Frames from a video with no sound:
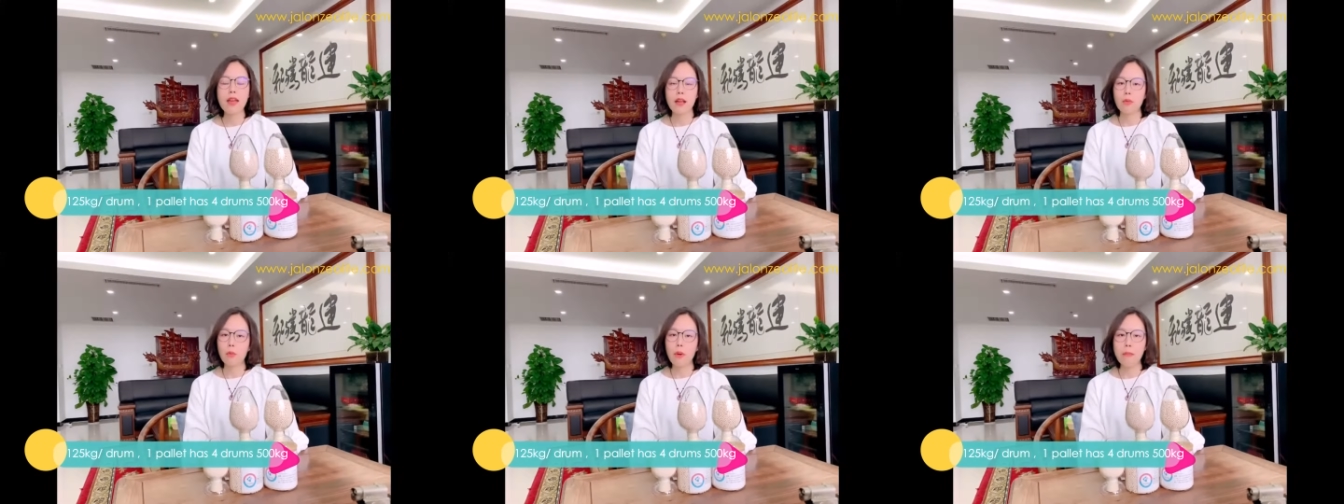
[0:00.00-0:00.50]

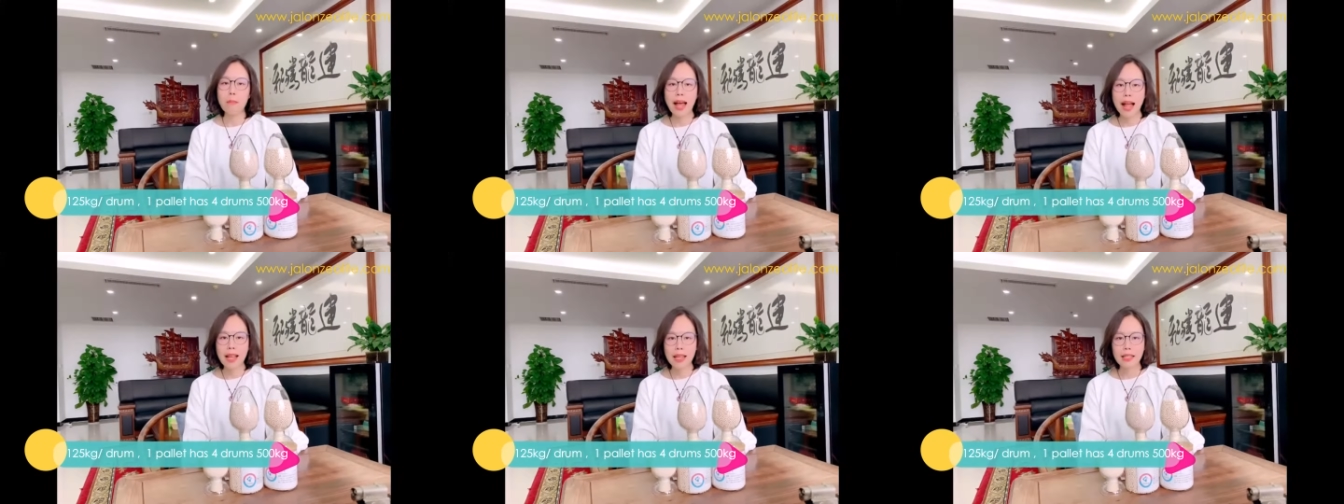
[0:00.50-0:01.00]
and one
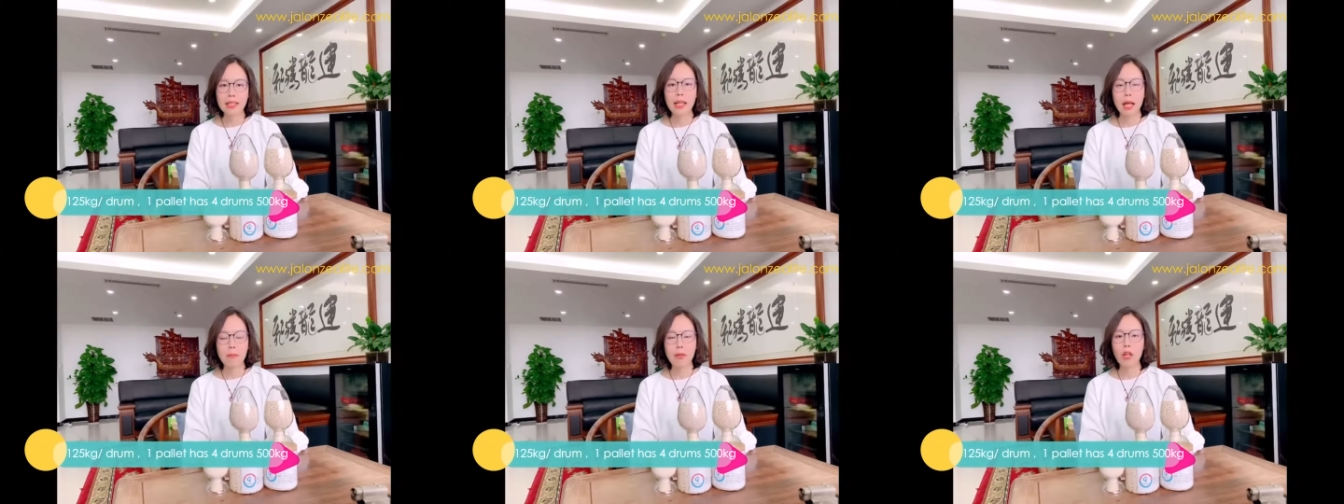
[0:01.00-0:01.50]
pallet
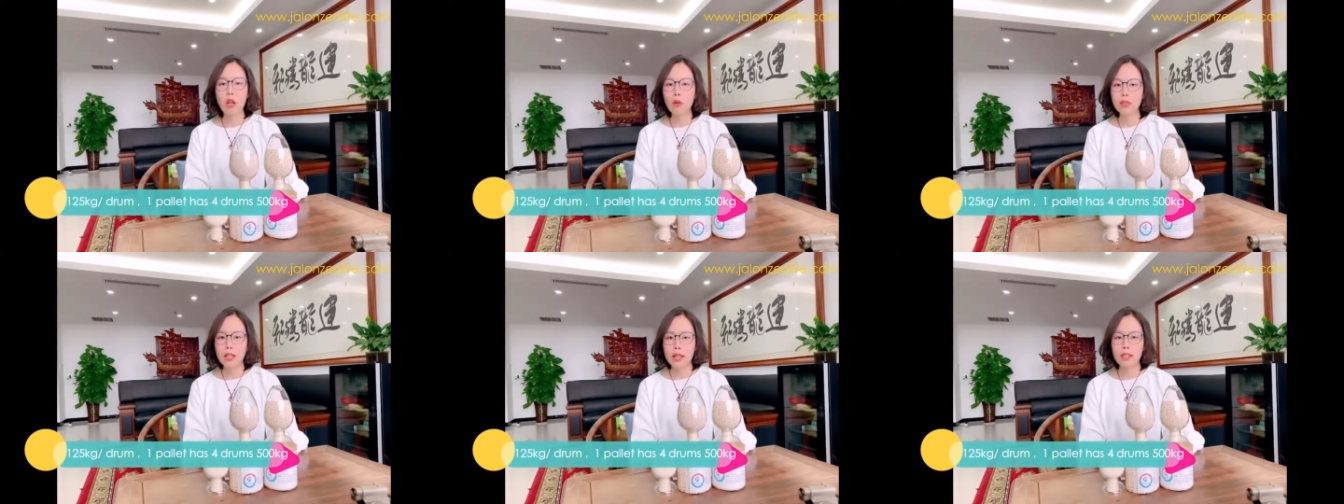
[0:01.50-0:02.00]
can be
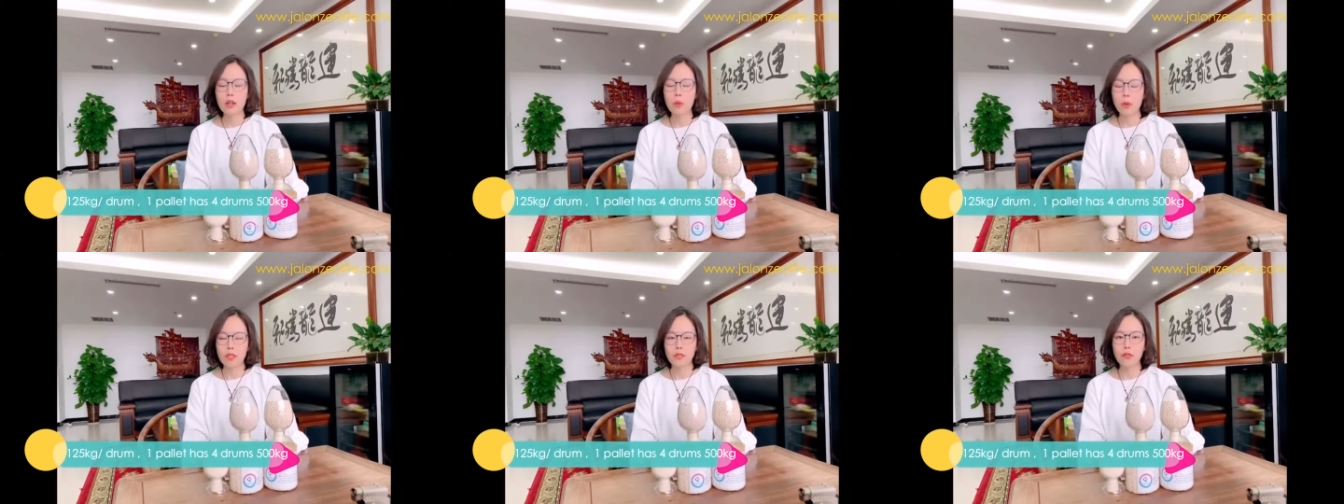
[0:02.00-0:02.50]
loaded
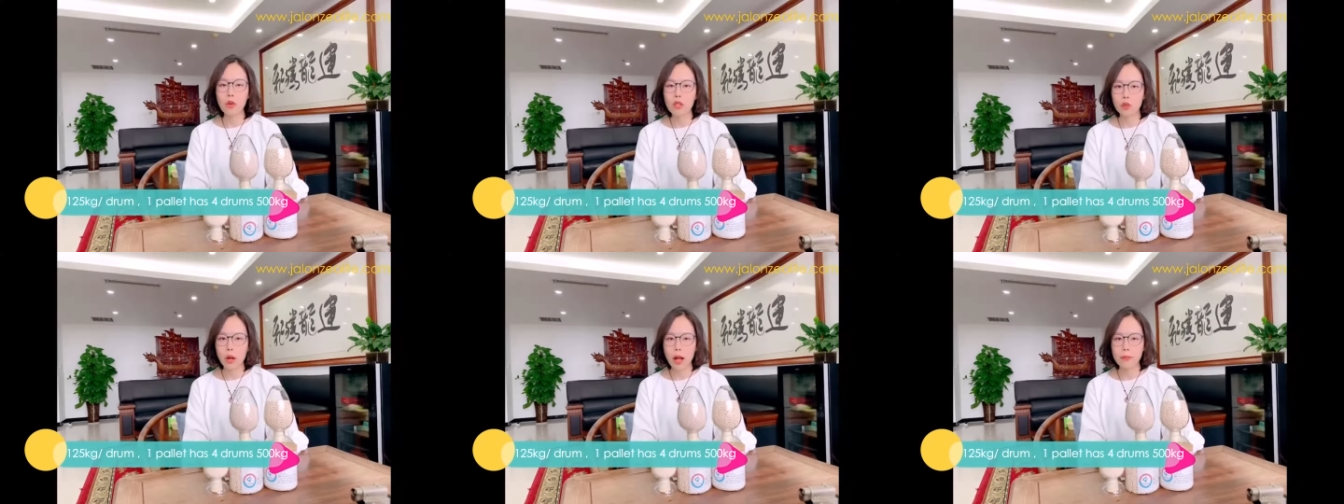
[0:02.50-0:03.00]
with
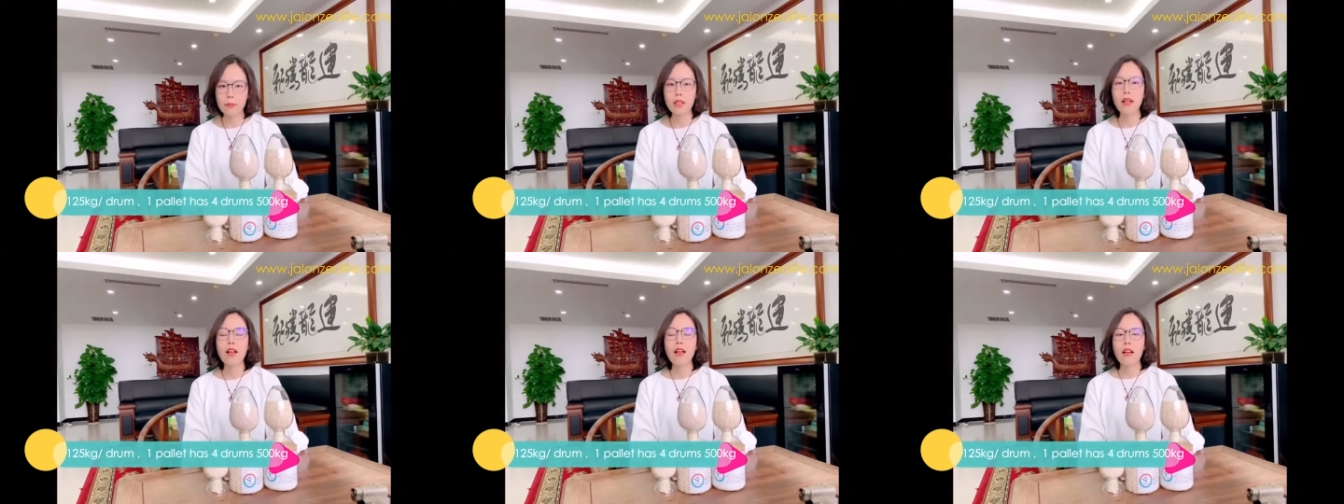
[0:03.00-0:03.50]
4
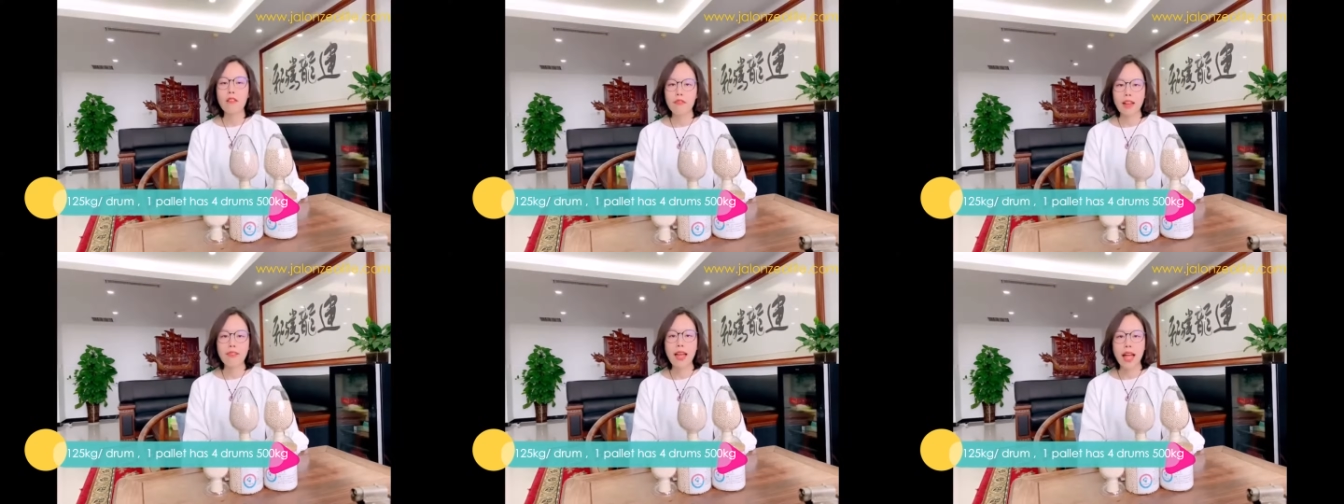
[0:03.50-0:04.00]
drums,
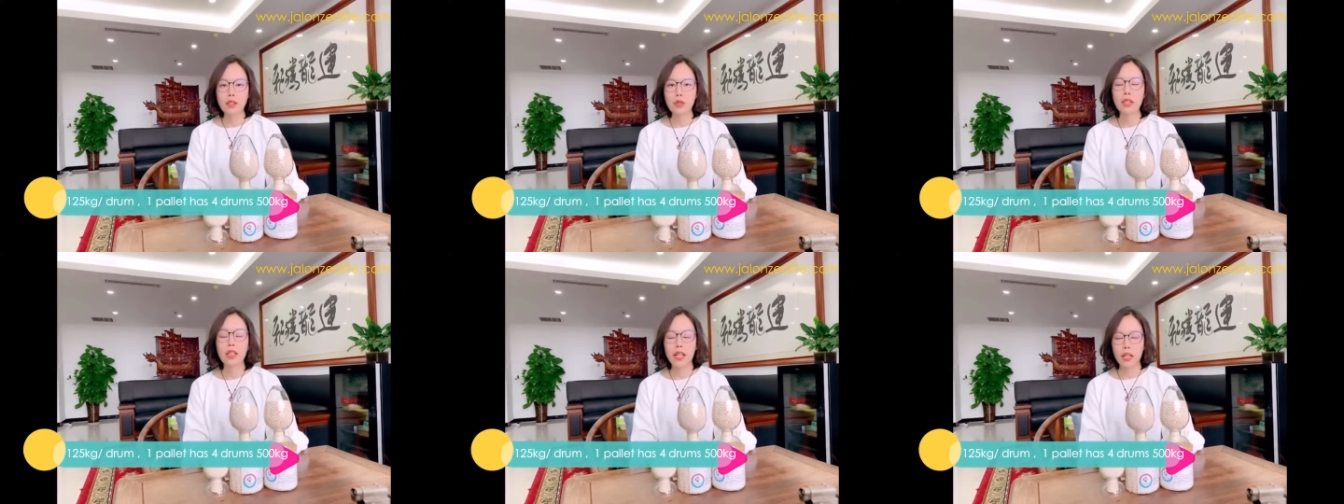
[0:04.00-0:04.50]

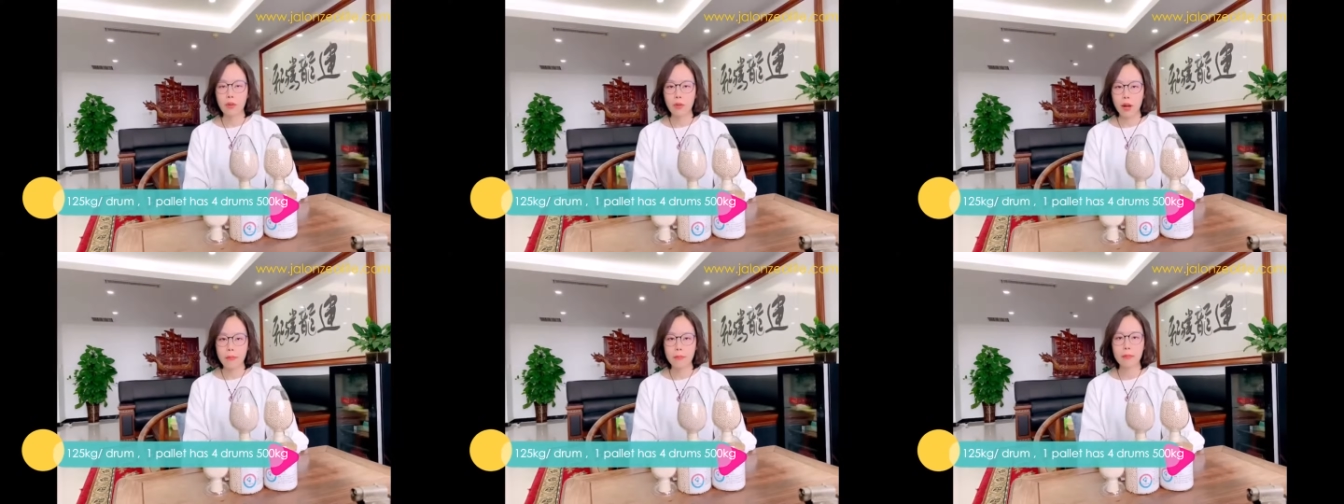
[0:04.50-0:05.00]
500
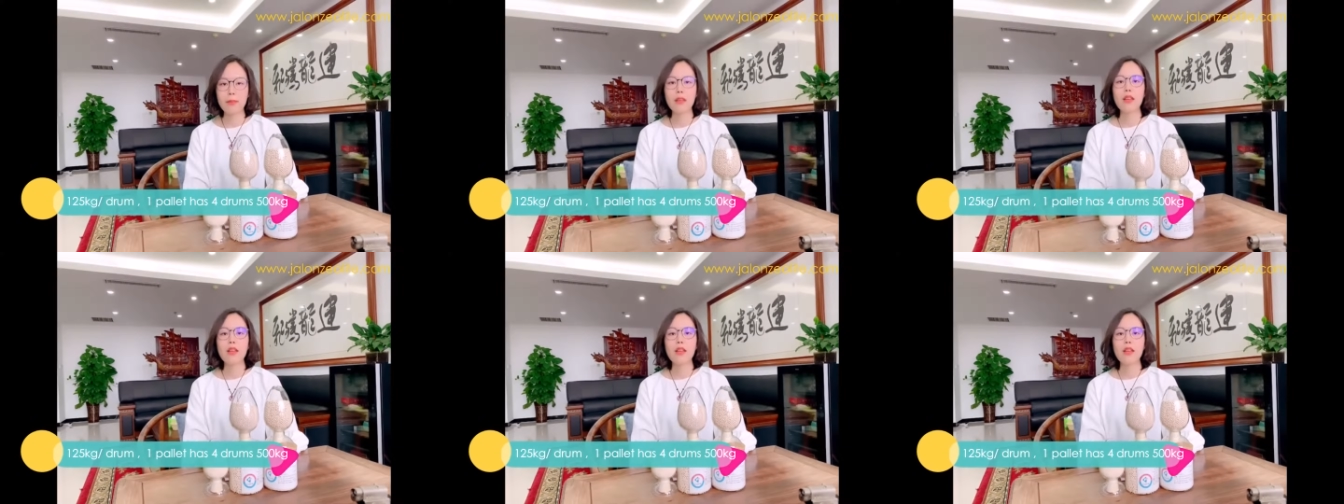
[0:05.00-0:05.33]
kg.